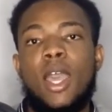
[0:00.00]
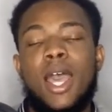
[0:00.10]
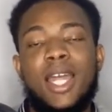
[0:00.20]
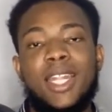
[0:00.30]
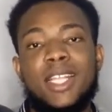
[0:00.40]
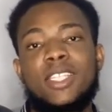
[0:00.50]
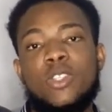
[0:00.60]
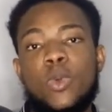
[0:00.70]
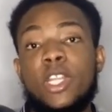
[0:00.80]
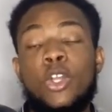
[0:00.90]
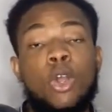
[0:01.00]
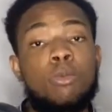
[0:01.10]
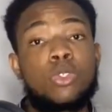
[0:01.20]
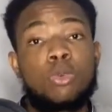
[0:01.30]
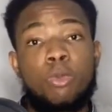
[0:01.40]
and that is when it
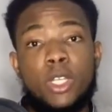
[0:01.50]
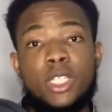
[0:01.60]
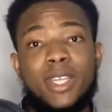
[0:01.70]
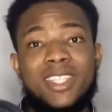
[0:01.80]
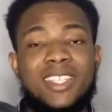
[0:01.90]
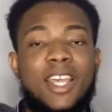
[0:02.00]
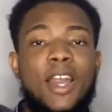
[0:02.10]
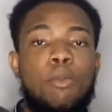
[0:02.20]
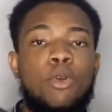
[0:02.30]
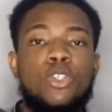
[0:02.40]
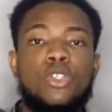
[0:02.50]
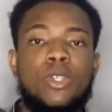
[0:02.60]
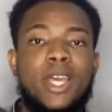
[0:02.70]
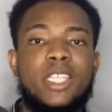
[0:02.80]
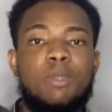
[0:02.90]
comes to budgets, how much should
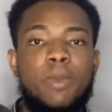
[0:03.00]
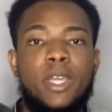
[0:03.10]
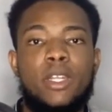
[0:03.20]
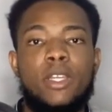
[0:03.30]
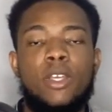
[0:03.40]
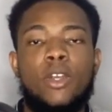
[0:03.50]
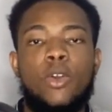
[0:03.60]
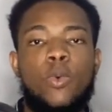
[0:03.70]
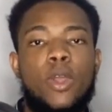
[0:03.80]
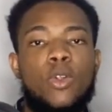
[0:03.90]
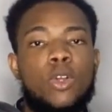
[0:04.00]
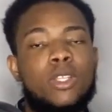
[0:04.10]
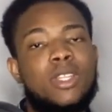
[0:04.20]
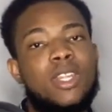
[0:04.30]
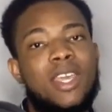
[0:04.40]
I spend when
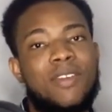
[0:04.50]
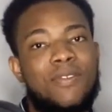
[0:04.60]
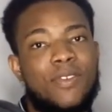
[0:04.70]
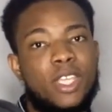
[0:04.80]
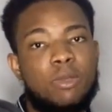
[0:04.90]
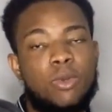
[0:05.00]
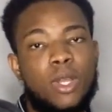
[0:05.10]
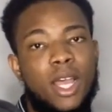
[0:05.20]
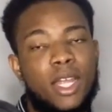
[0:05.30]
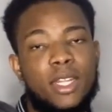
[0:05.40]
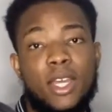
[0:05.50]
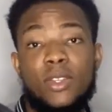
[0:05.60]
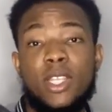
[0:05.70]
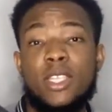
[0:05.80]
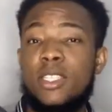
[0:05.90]
running a Facebook ad? Now
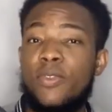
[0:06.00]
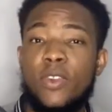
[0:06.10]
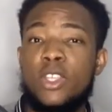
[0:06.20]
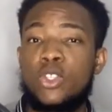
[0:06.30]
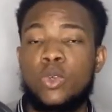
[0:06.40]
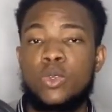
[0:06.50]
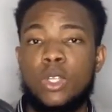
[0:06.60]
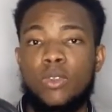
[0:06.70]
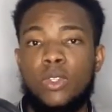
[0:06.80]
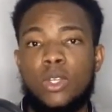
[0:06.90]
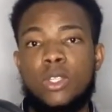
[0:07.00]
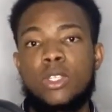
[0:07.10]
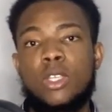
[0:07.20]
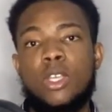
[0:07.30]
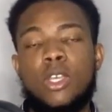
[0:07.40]
there's different schools of
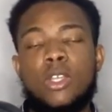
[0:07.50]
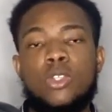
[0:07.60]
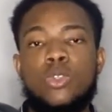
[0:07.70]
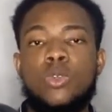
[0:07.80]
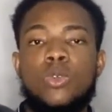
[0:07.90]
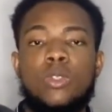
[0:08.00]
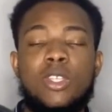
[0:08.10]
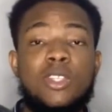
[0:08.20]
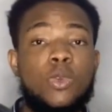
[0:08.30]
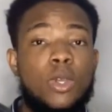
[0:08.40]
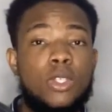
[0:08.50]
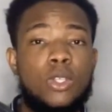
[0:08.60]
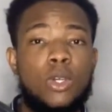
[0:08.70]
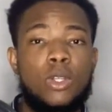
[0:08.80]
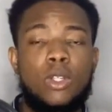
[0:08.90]
thought to this
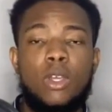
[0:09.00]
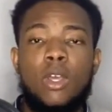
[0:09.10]
question,